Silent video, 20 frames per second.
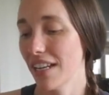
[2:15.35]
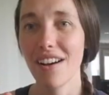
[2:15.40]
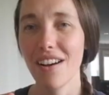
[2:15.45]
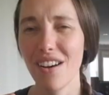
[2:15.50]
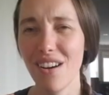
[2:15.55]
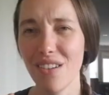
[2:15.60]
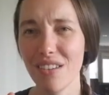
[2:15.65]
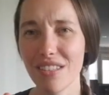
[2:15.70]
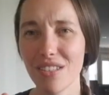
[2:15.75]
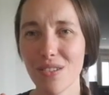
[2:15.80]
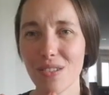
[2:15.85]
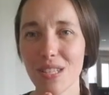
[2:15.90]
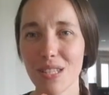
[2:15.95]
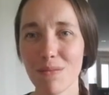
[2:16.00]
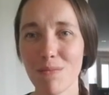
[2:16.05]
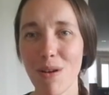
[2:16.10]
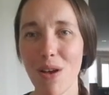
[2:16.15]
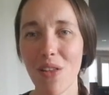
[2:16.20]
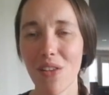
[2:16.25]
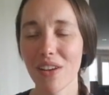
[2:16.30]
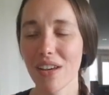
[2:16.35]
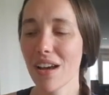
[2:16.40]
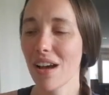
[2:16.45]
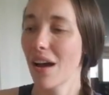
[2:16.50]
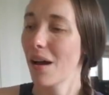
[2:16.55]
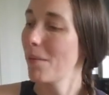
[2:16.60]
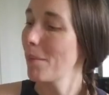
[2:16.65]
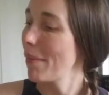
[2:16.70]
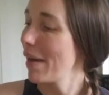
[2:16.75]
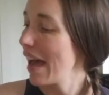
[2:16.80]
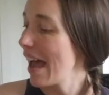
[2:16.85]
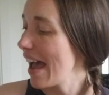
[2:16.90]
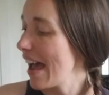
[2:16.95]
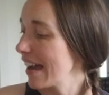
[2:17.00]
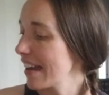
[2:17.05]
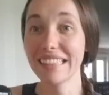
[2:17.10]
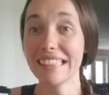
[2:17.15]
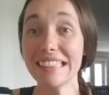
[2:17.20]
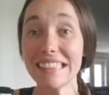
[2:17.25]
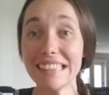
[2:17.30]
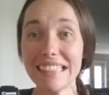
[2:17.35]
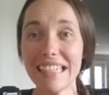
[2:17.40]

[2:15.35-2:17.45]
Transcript: Oh, it's so small and compact. Oh,